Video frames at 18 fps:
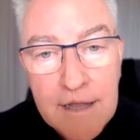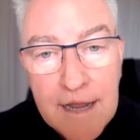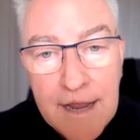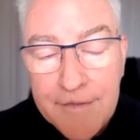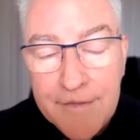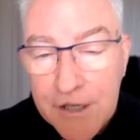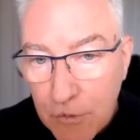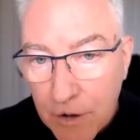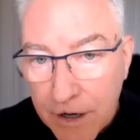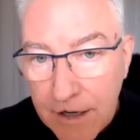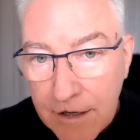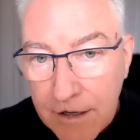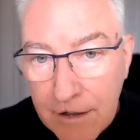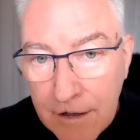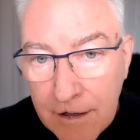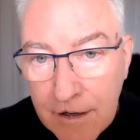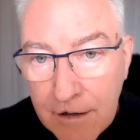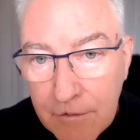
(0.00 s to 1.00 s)
And this week,
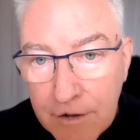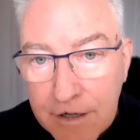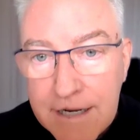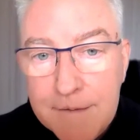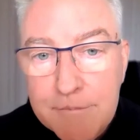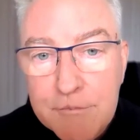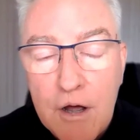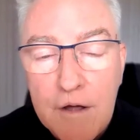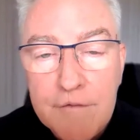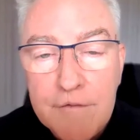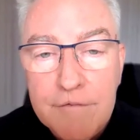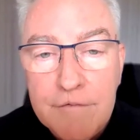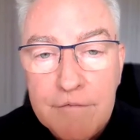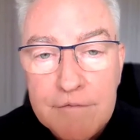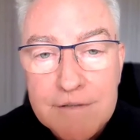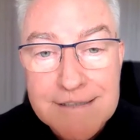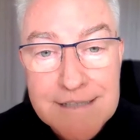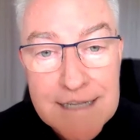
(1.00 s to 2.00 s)
we did dive
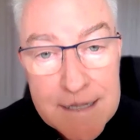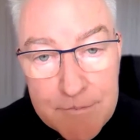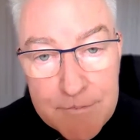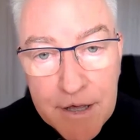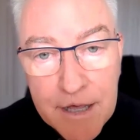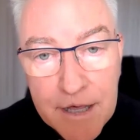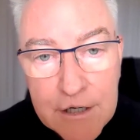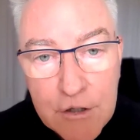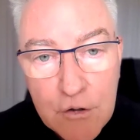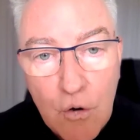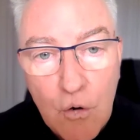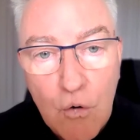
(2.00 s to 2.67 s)
deeper into